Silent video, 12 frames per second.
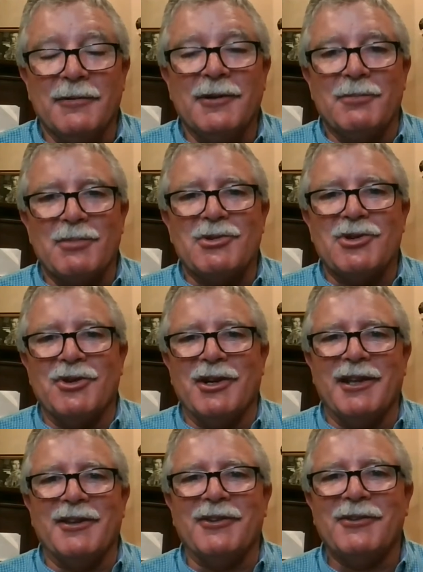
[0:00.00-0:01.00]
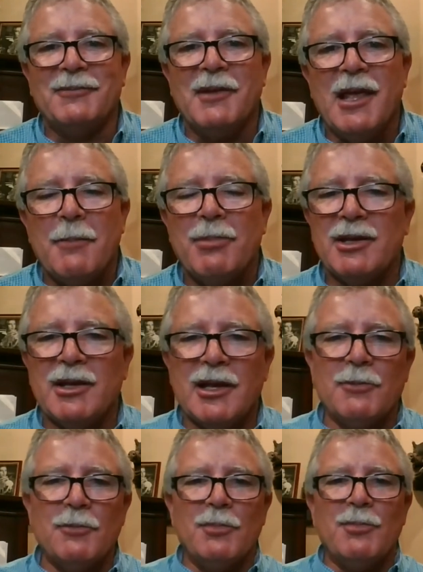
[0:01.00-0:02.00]
I'm sure it is. But
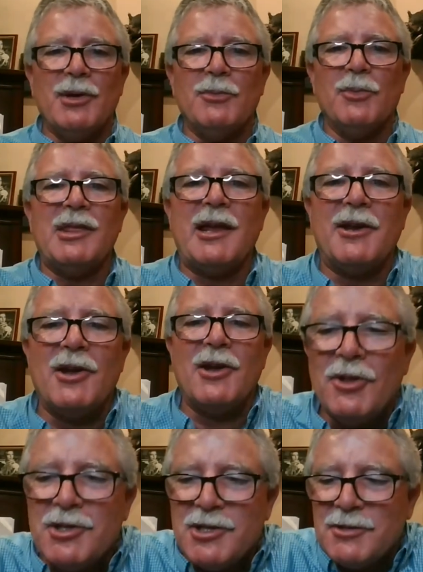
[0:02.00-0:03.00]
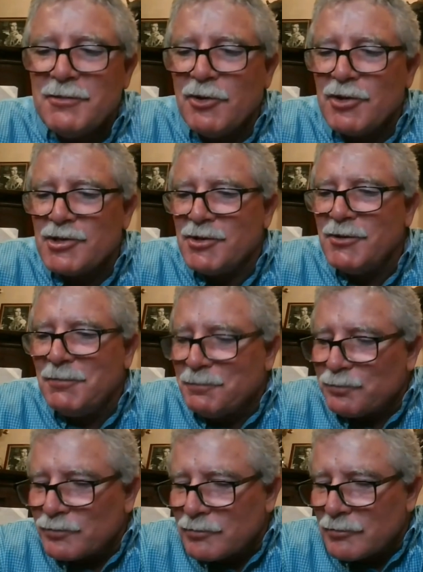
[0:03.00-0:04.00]
yeah. but with that knowledge, Crystal,
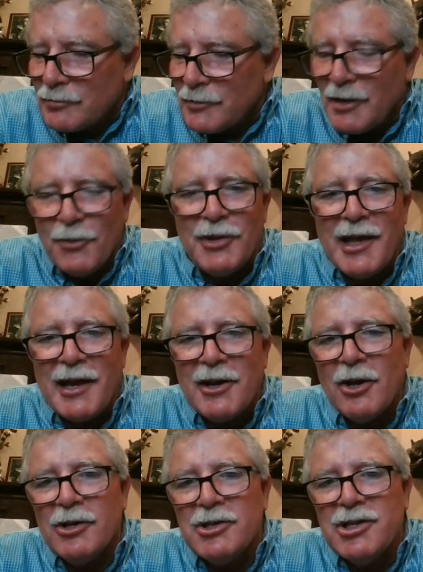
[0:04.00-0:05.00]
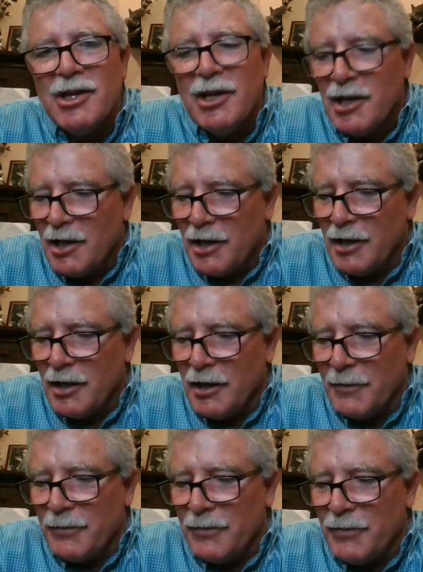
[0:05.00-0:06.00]
with that knowledge,
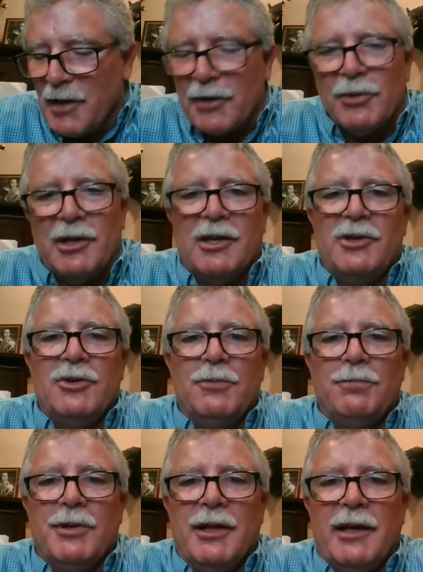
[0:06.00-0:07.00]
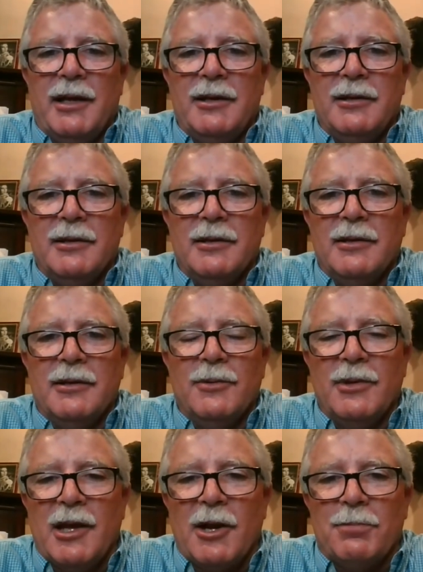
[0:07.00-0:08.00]
um, not only can you play
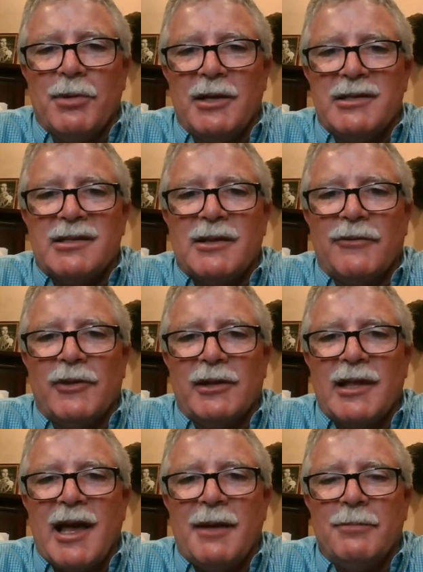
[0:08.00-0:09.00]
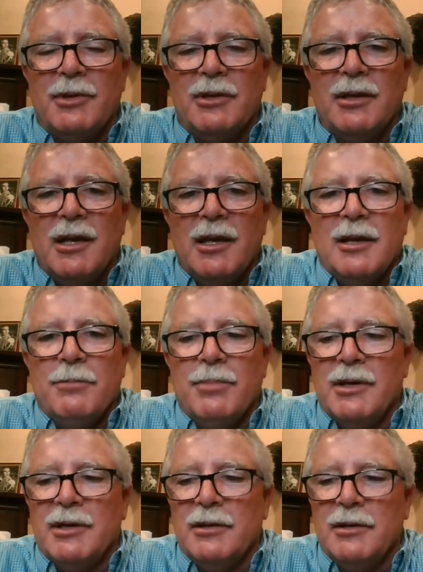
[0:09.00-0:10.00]
with airplanes and stuff like that, but
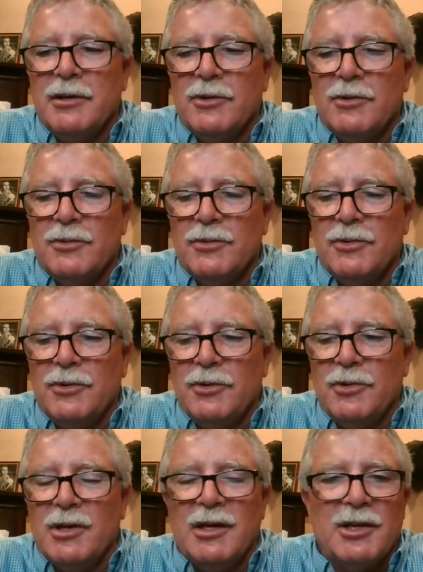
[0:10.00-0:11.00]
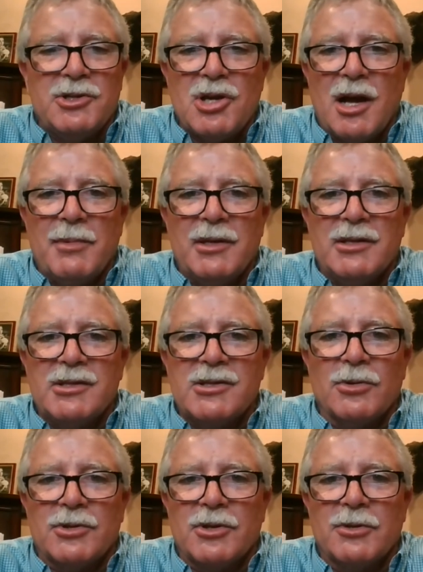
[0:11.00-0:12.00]
but you know you could get a job at
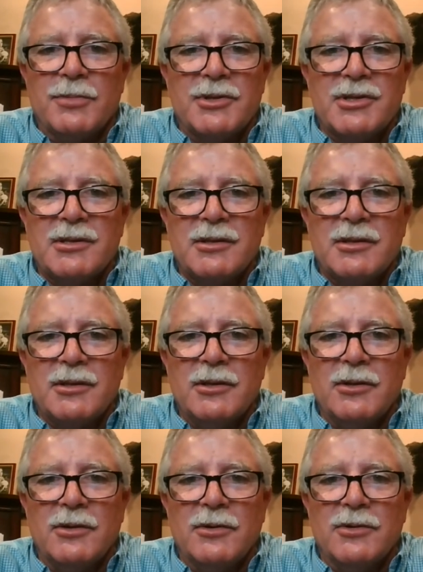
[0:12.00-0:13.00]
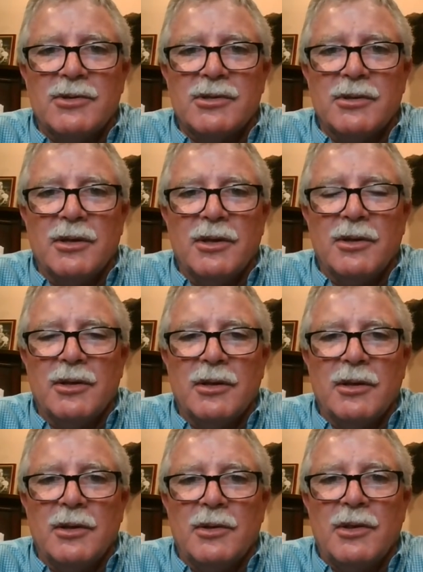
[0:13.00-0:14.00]
Solar Turbines. You know,
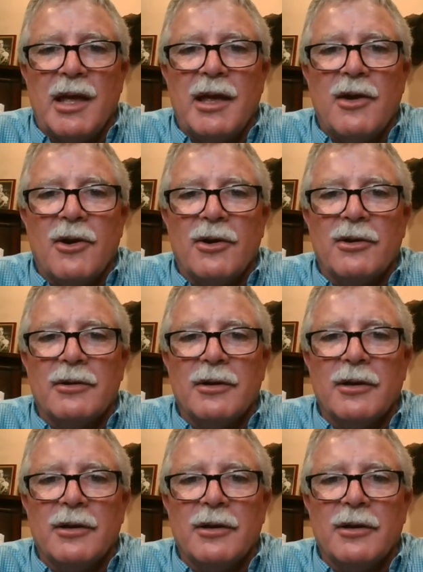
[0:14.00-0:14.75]
yeah. they are,